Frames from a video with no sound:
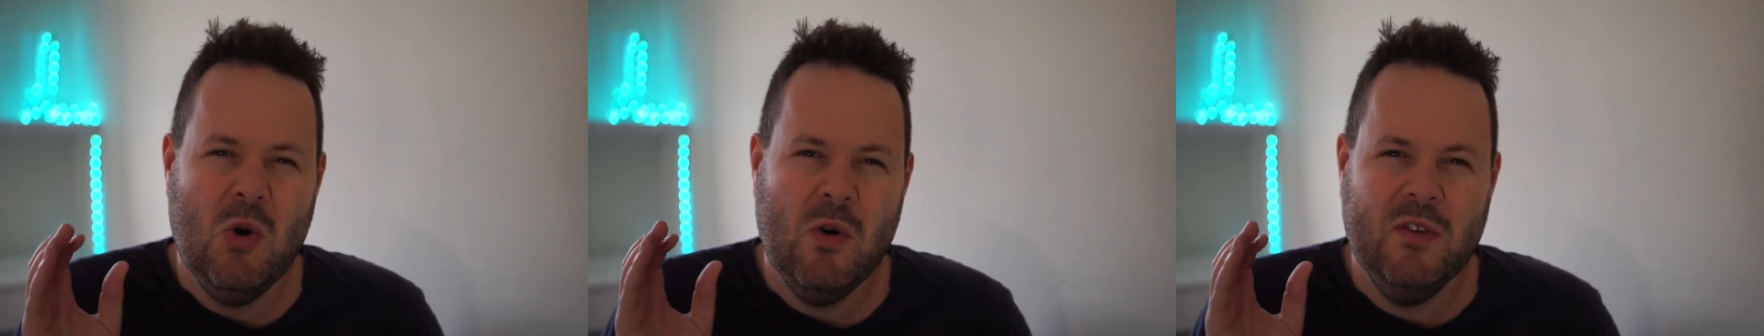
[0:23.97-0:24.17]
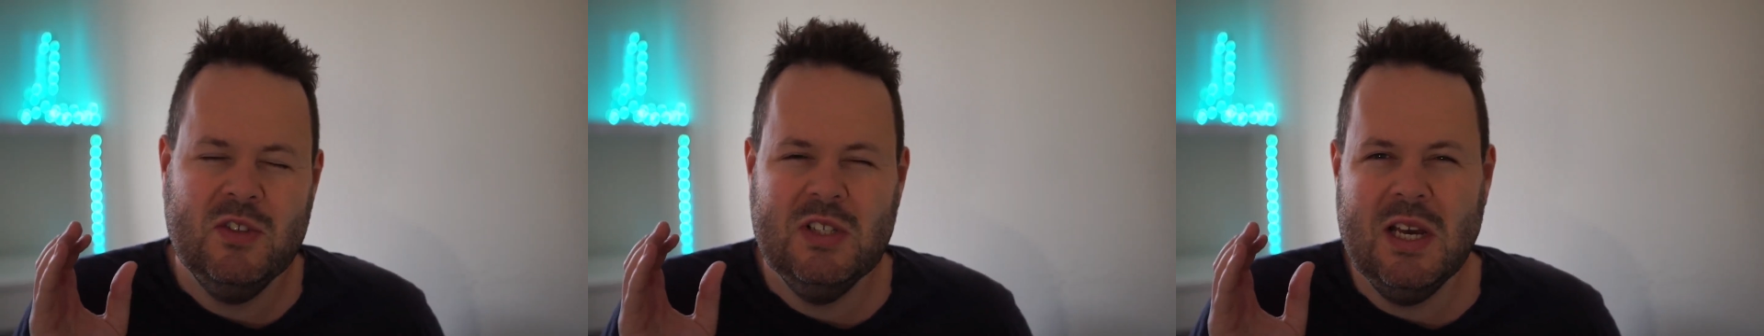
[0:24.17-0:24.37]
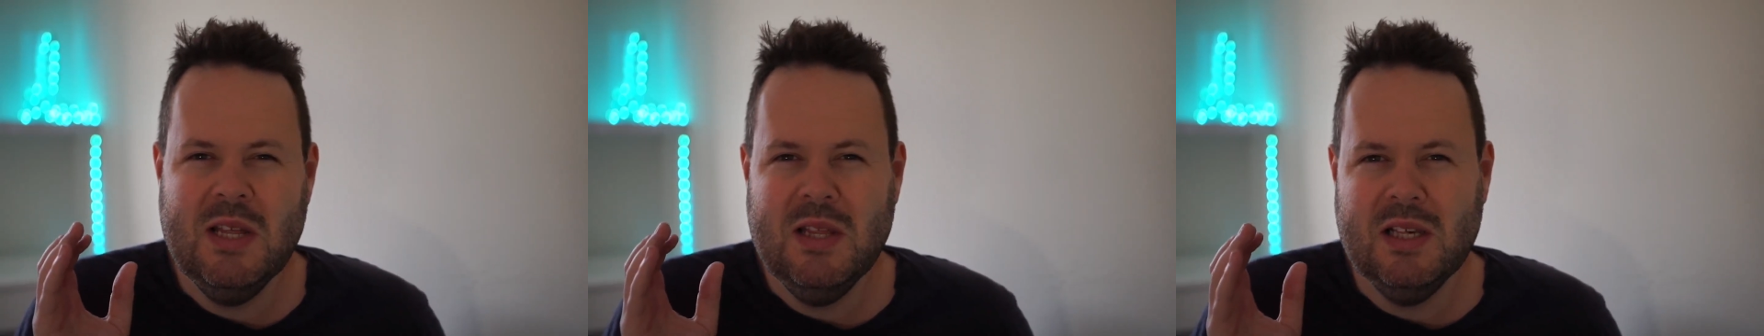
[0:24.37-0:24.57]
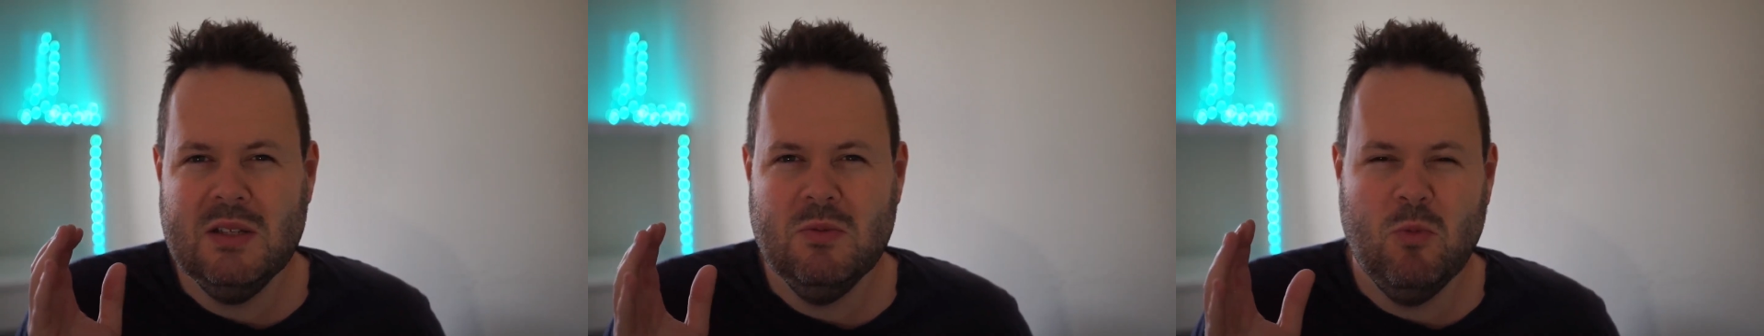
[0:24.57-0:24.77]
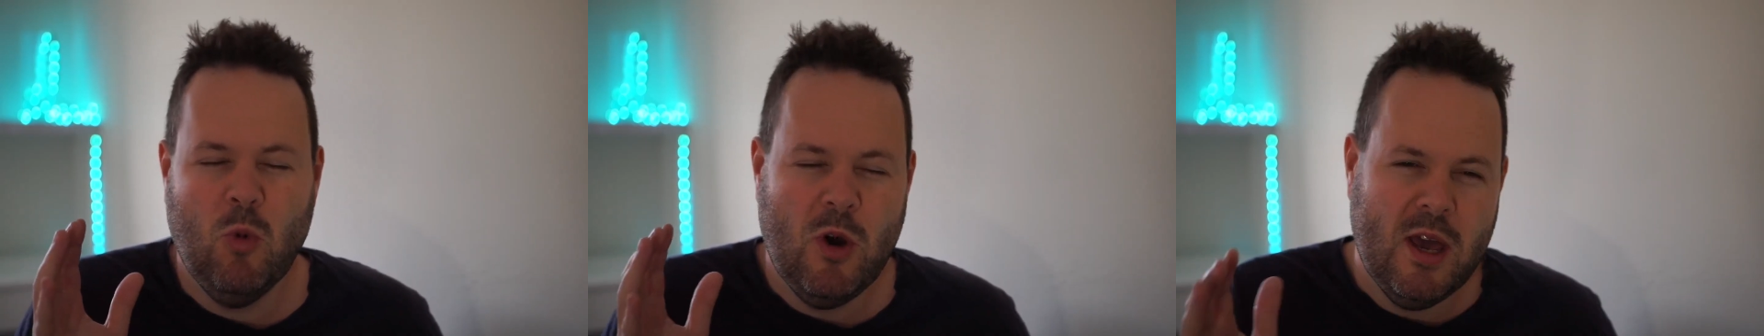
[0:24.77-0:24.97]
we've seen
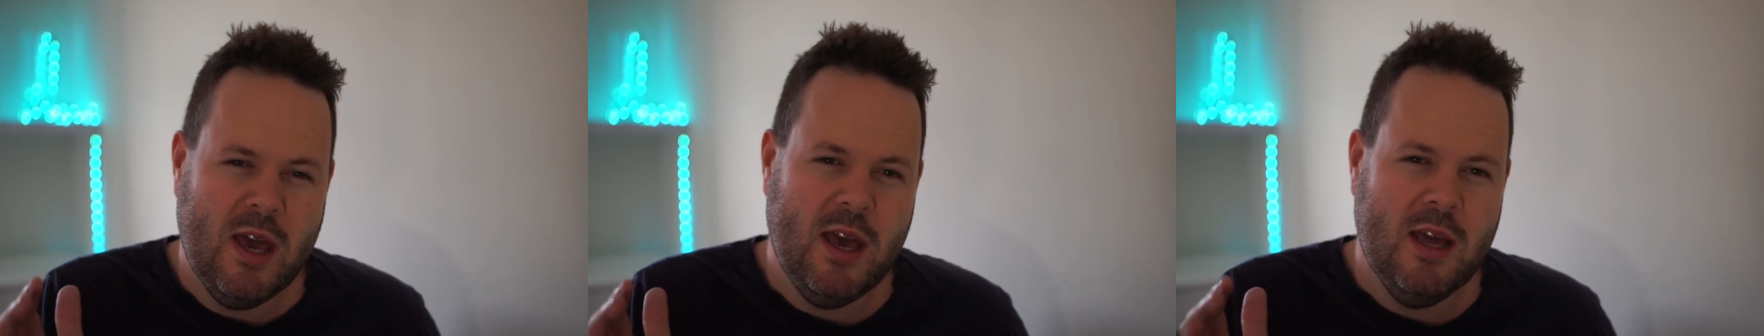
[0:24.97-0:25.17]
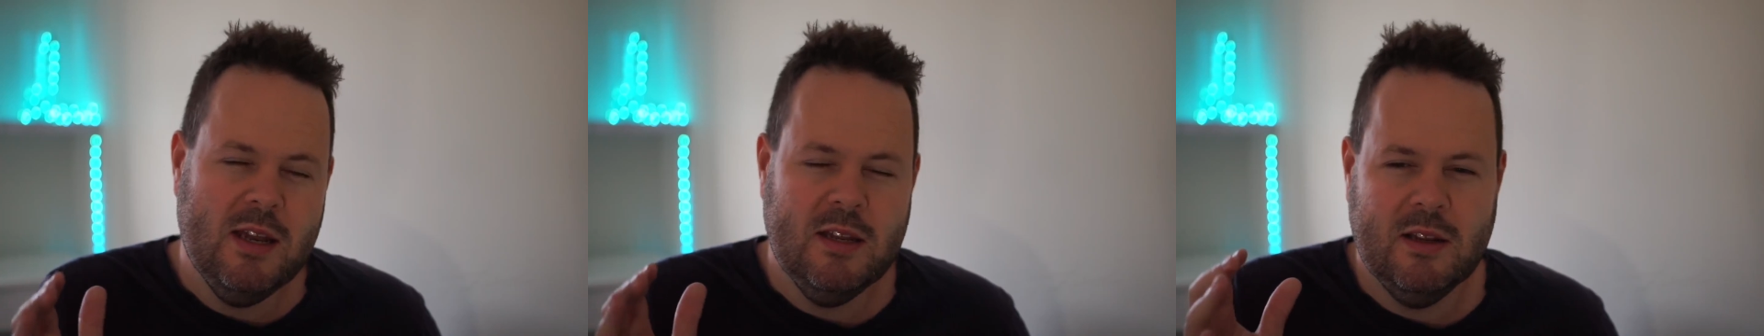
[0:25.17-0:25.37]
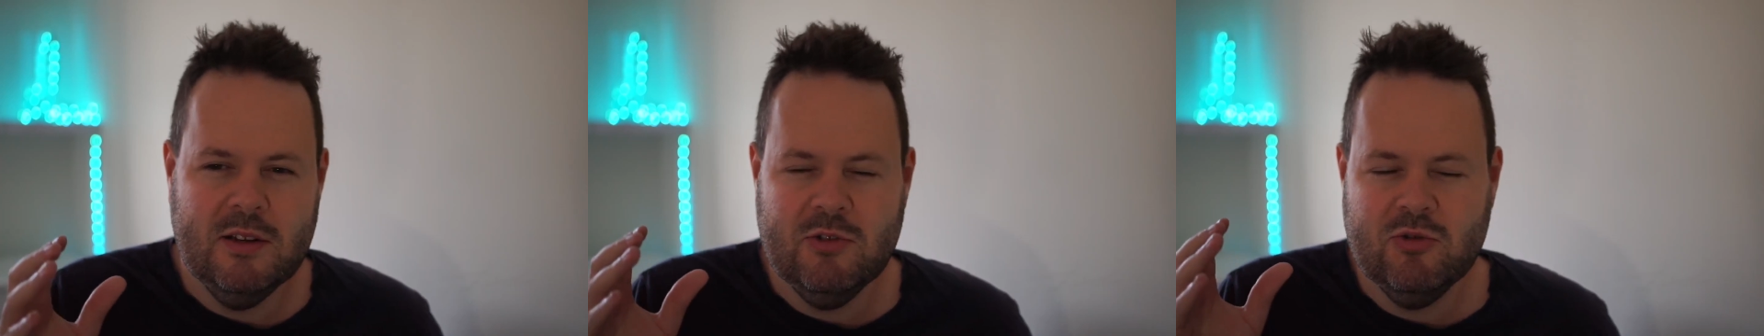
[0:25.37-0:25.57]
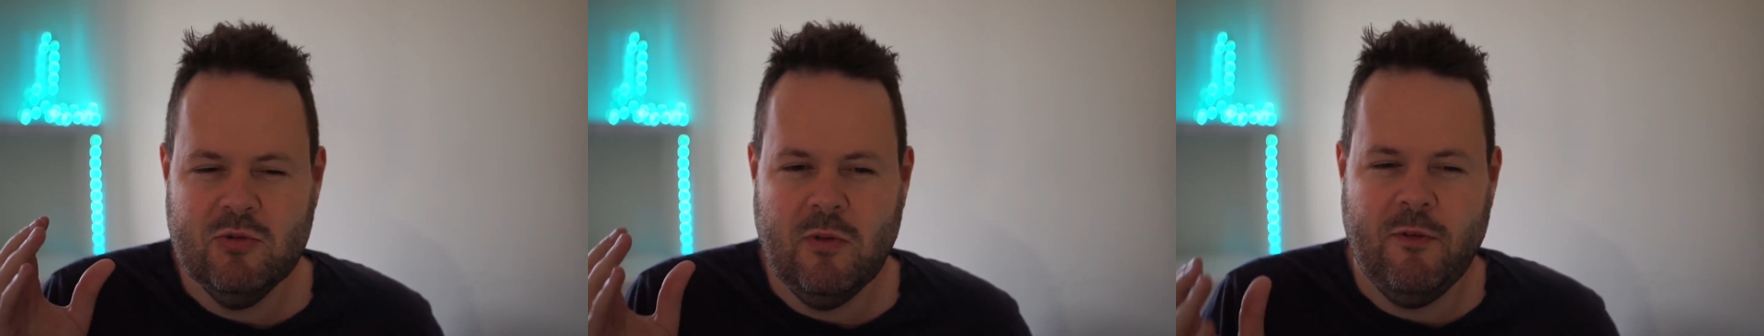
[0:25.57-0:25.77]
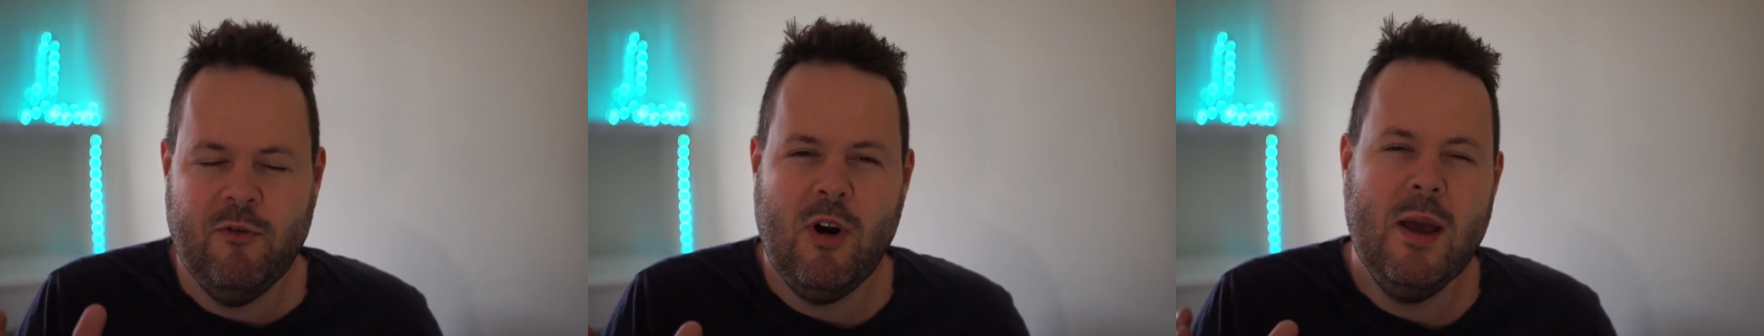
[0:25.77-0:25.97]
this
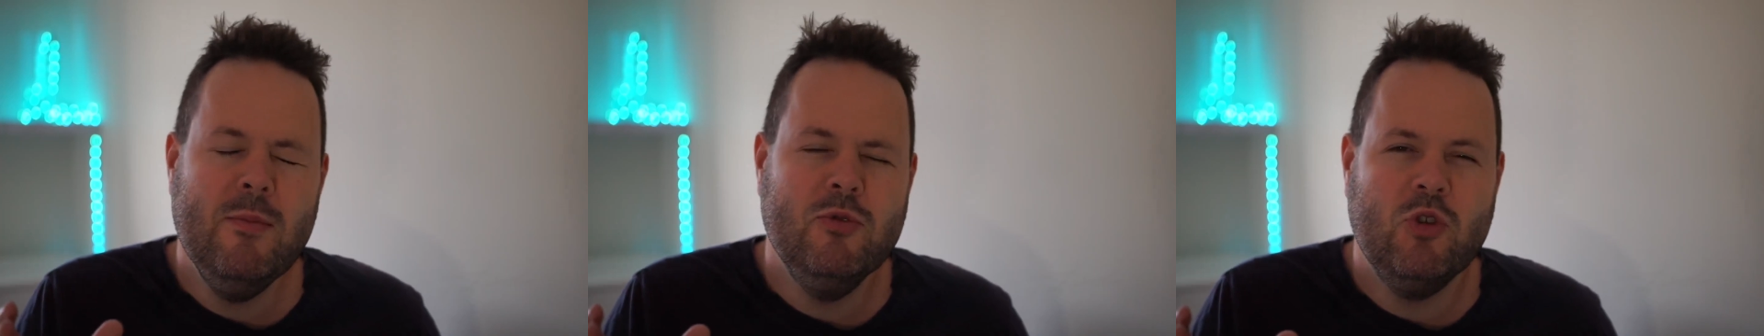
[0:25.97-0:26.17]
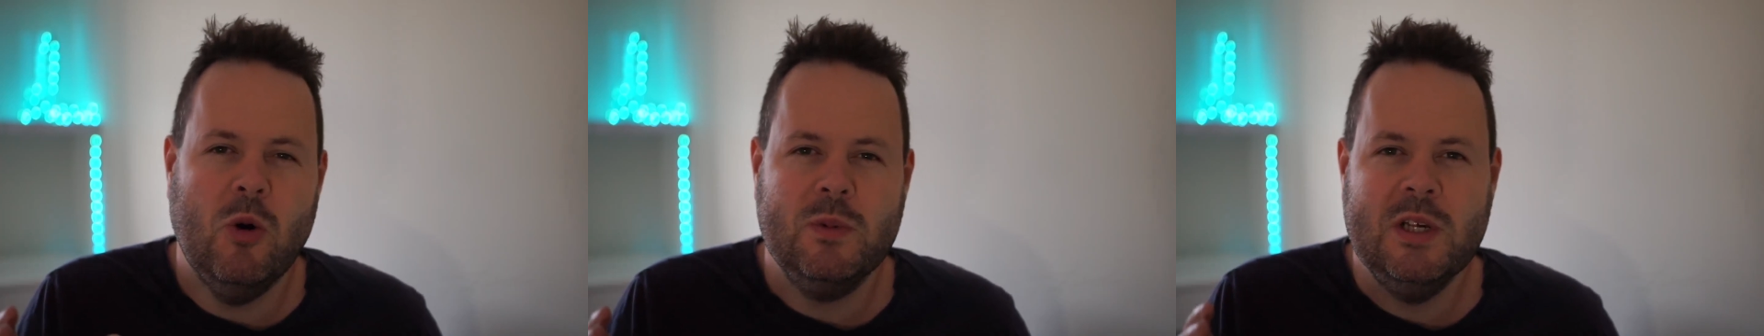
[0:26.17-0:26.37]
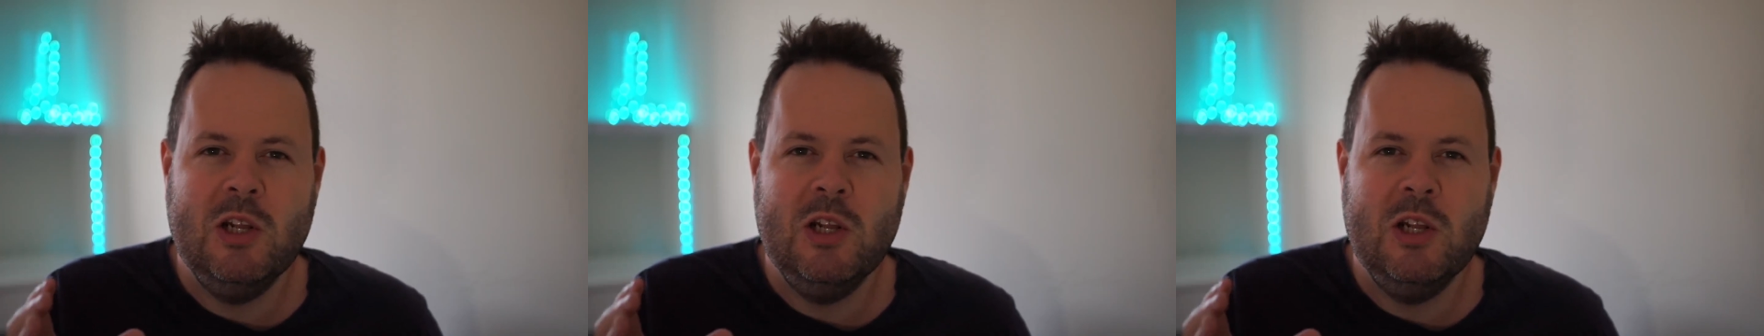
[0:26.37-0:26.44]
weird frame drops.